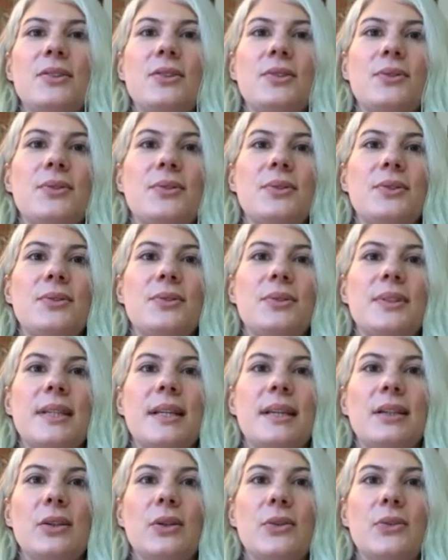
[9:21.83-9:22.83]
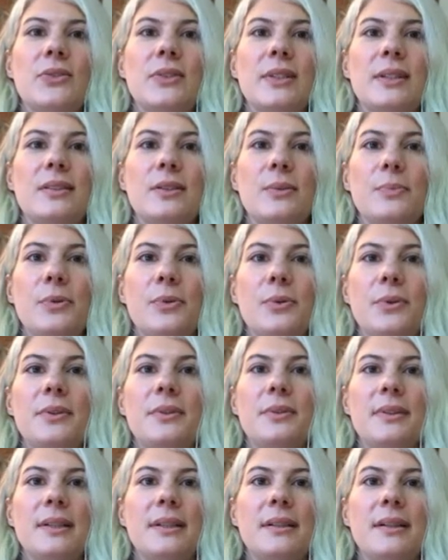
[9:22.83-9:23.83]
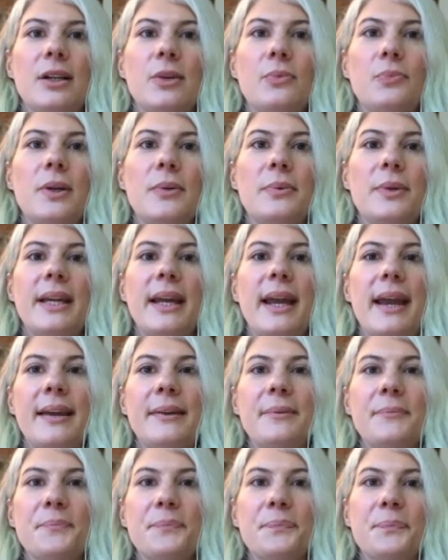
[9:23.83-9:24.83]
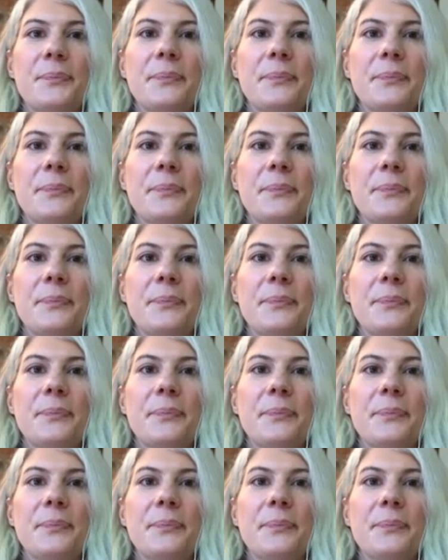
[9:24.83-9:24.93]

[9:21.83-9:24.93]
to stay close and support and help where we can.